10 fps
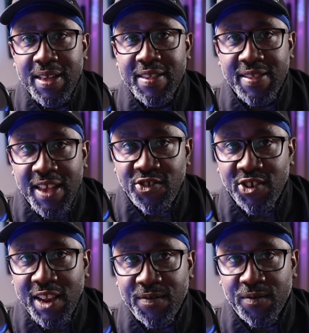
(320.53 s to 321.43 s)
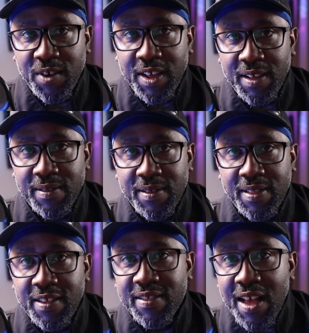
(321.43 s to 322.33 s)
essentially free.
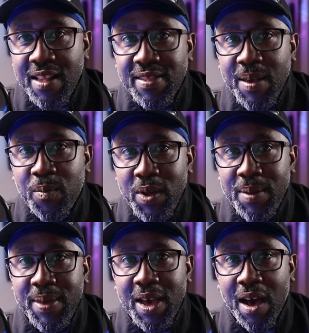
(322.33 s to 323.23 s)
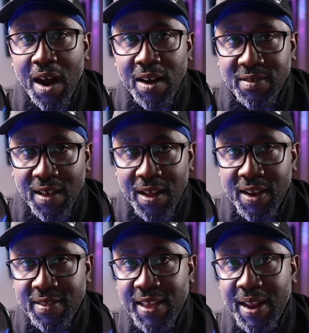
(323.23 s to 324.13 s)
This concept will be hard to
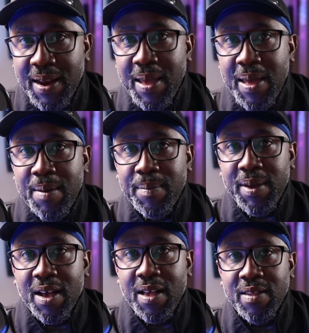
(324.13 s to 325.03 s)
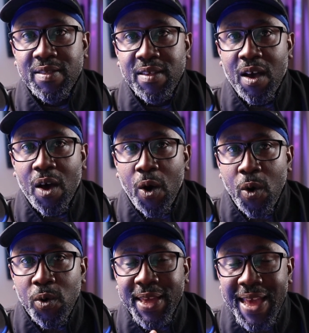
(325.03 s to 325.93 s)
understand because
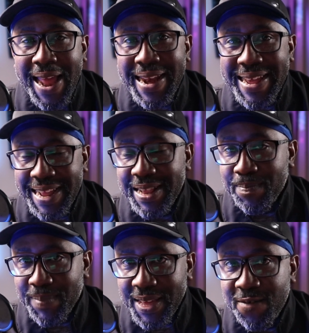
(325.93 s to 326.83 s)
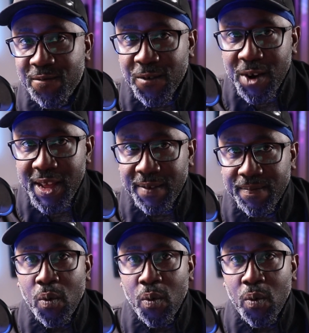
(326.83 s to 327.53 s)
how can it be free?